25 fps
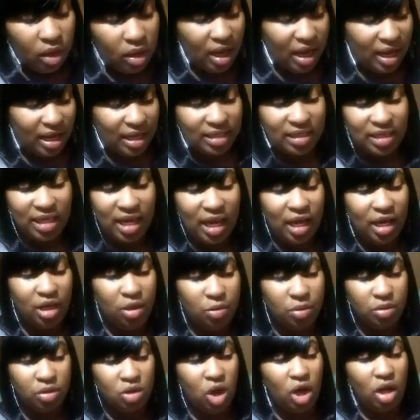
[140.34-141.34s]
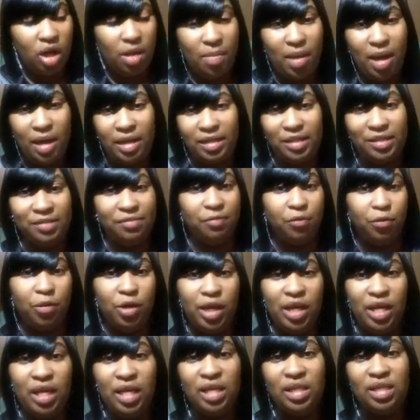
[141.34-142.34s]
like I said, it was all about his
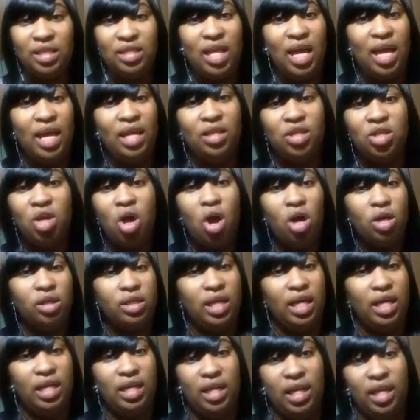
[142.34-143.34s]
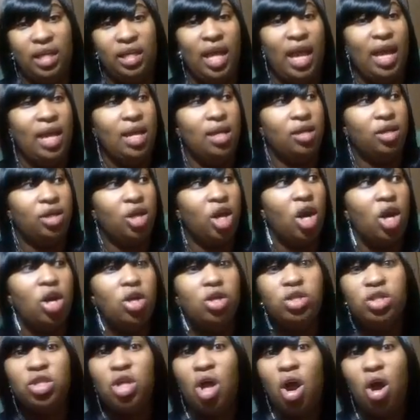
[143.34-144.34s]
friends. They talked and they
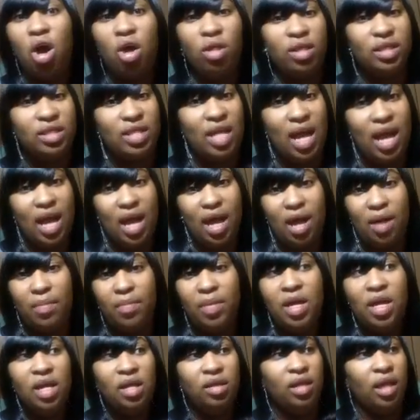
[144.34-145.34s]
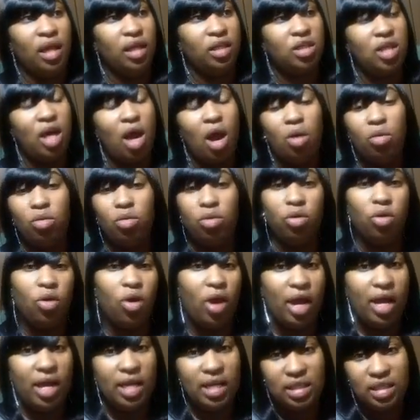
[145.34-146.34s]
cursed all the time. They talked
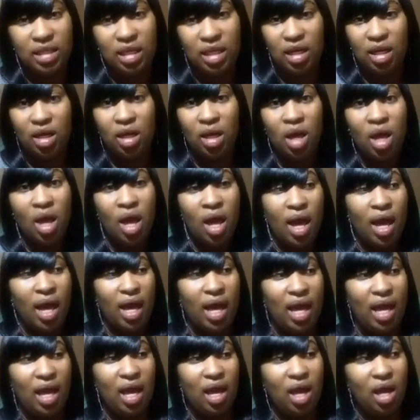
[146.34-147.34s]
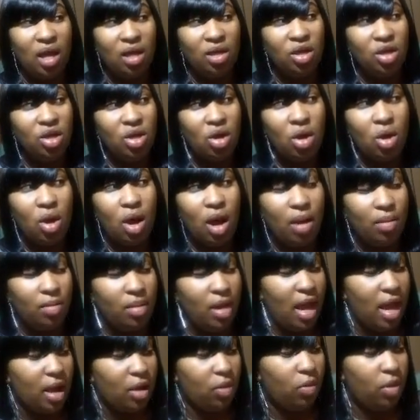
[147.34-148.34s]
crazy. And, you know, I'm
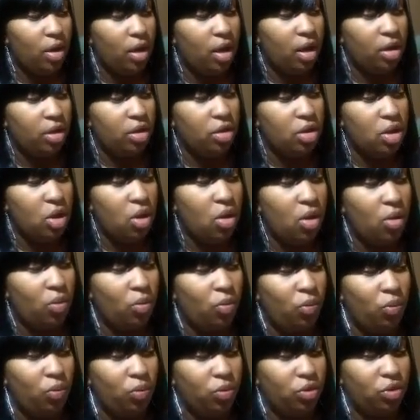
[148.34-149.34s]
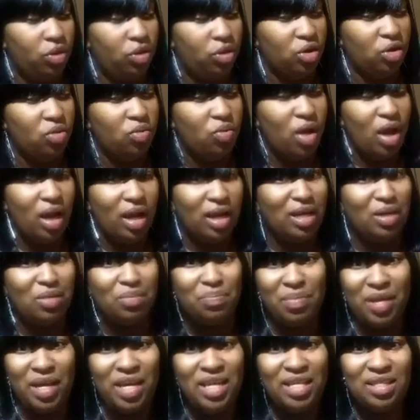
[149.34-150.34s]
like, well, you know, you're running
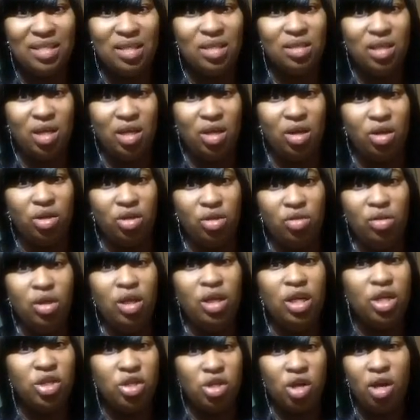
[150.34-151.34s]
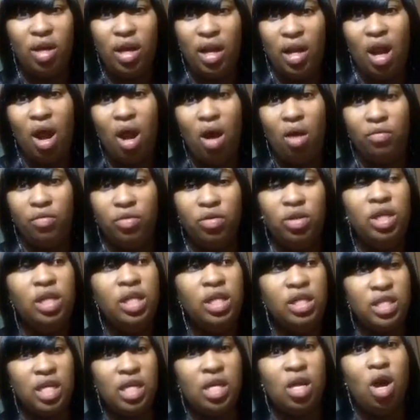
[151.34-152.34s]
a business here. You need to turn it off. You
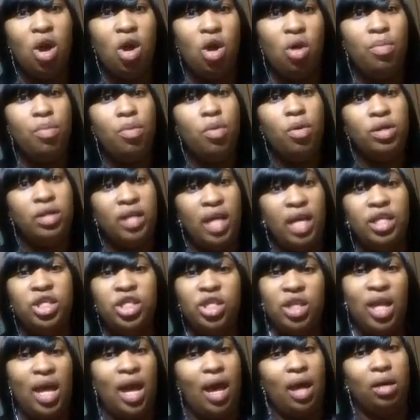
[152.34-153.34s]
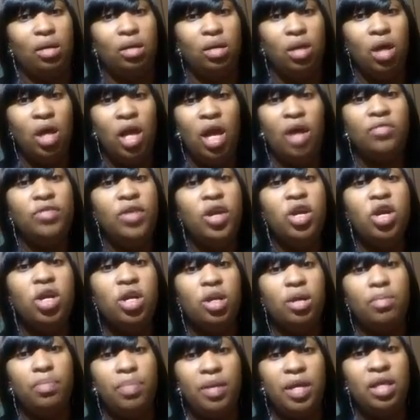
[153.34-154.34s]
need to tell your homeboys, hey, chill out. If they're
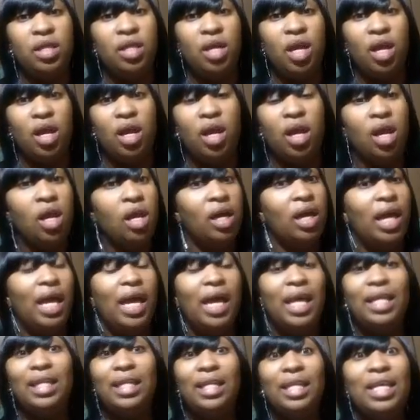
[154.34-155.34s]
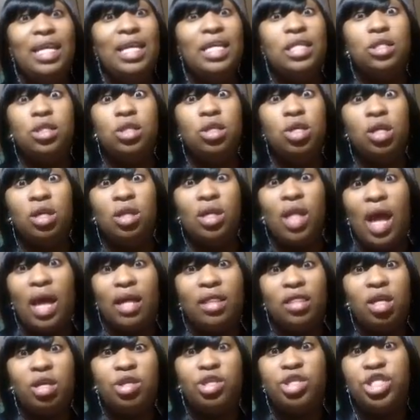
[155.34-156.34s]
going to be there, at least look
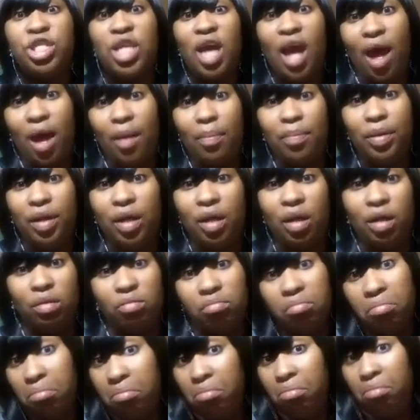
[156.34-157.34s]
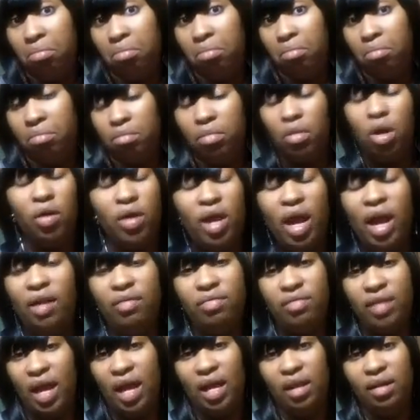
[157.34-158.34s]
like they're shopping.
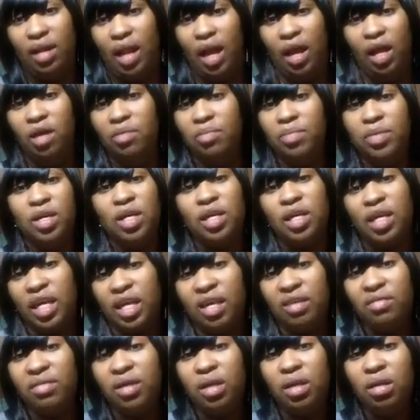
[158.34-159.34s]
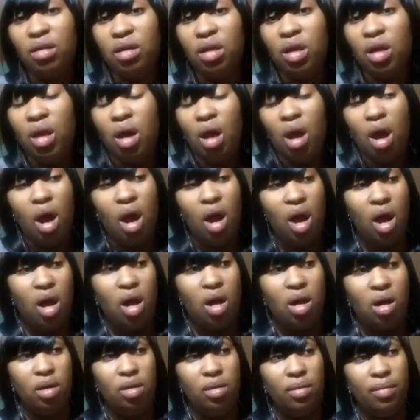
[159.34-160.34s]
Okay, that, that could be a given.
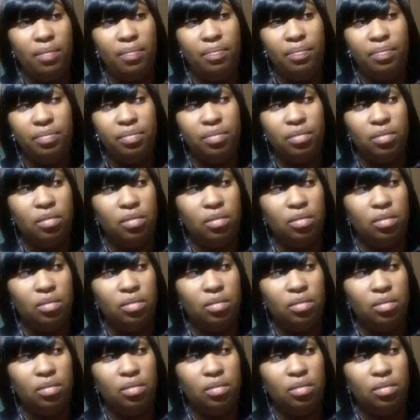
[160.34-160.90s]
Um,